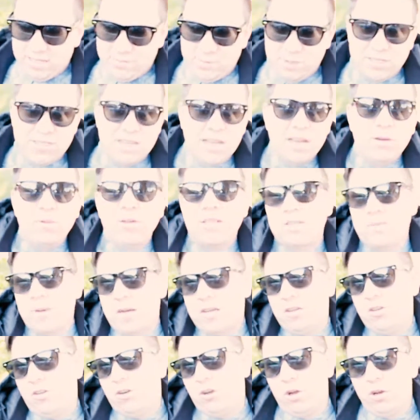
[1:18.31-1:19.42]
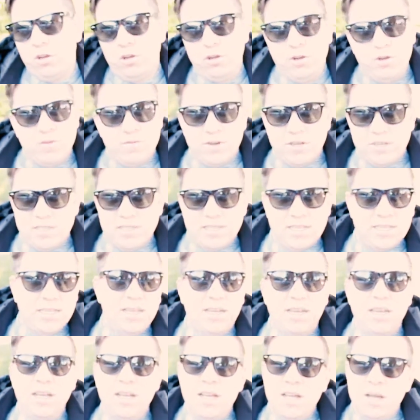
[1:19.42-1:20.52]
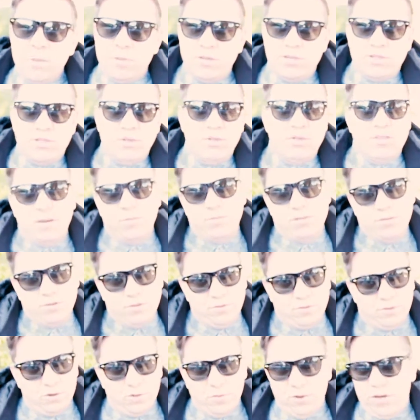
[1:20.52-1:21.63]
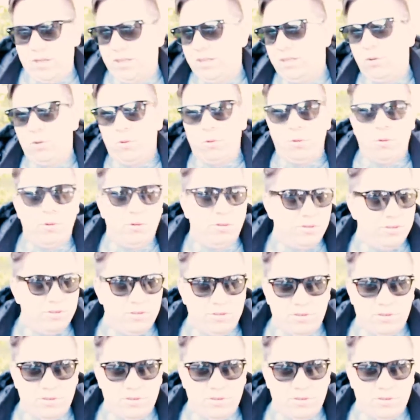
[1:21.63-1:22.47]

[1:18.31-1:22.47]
because they're going to expect you to go to university and pursue some sort of career, law,